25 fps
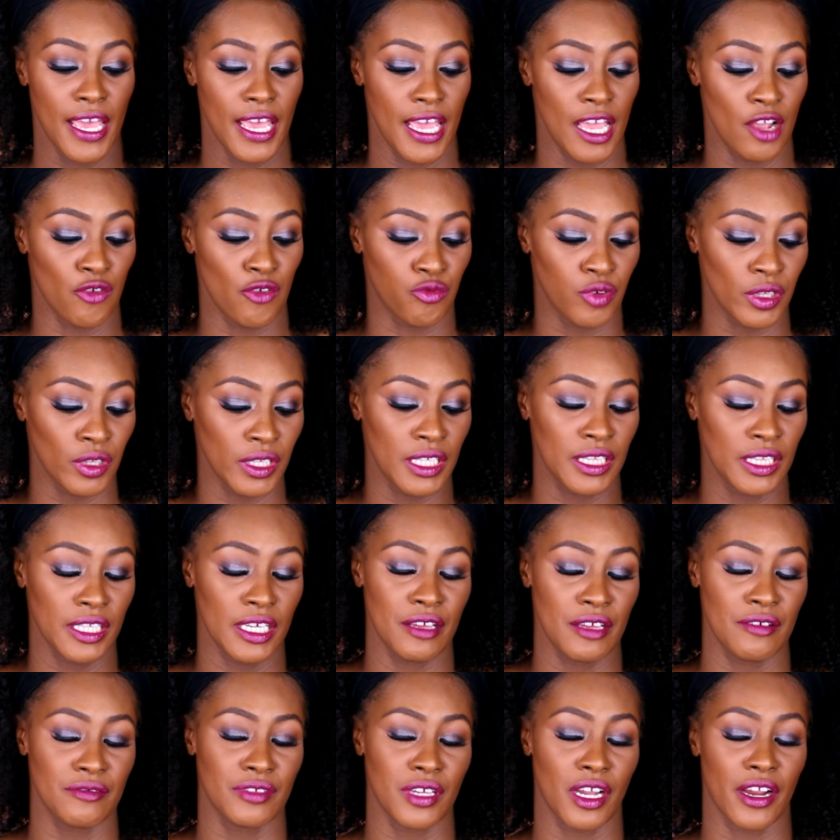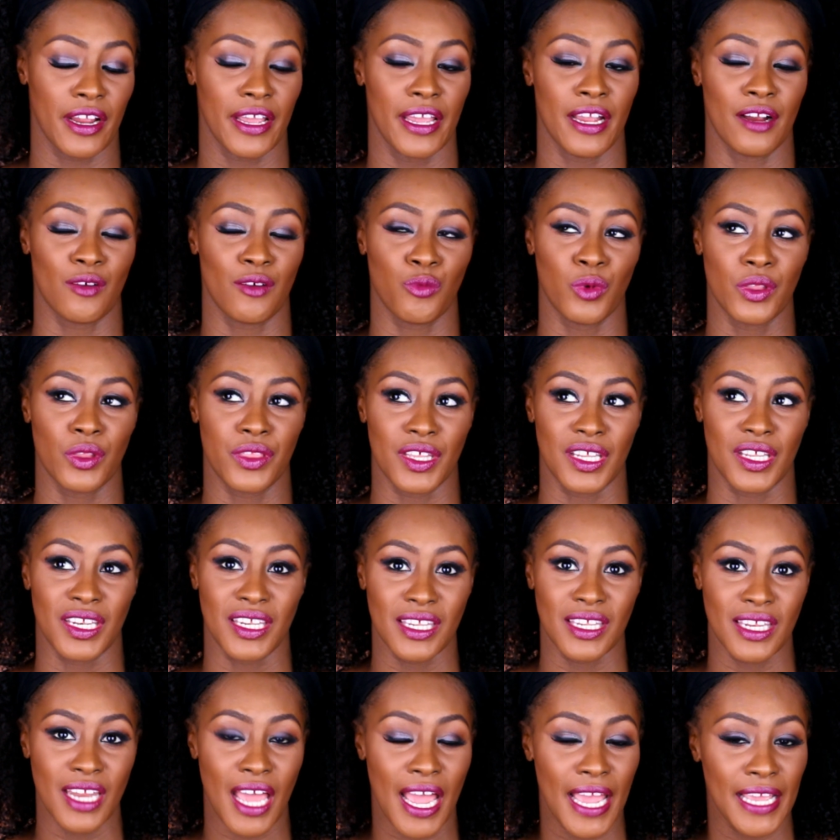It really leaves her hair with
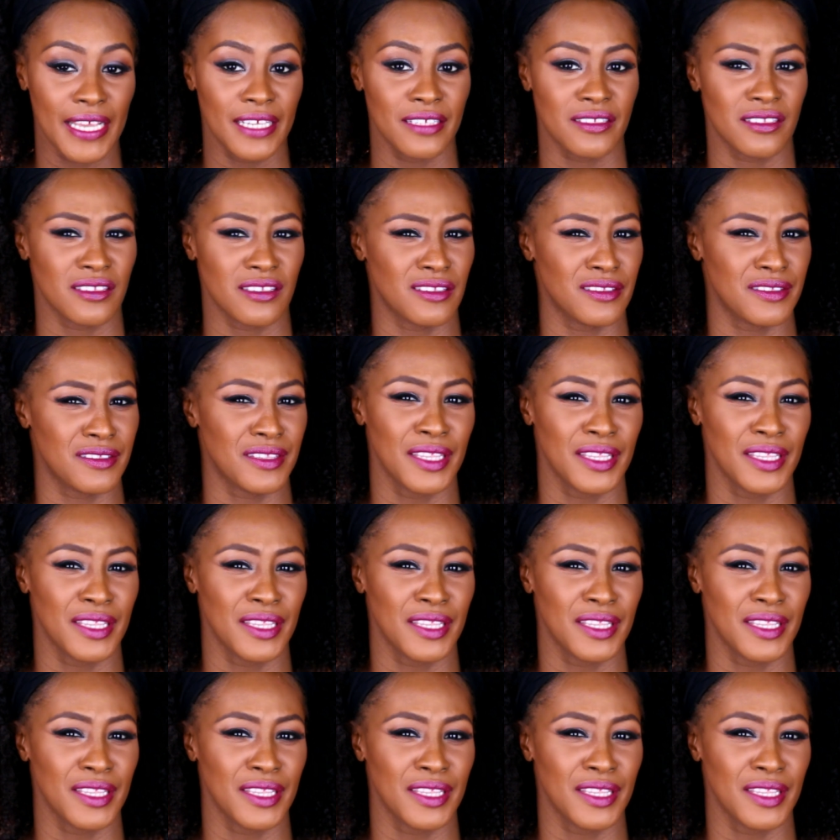a nice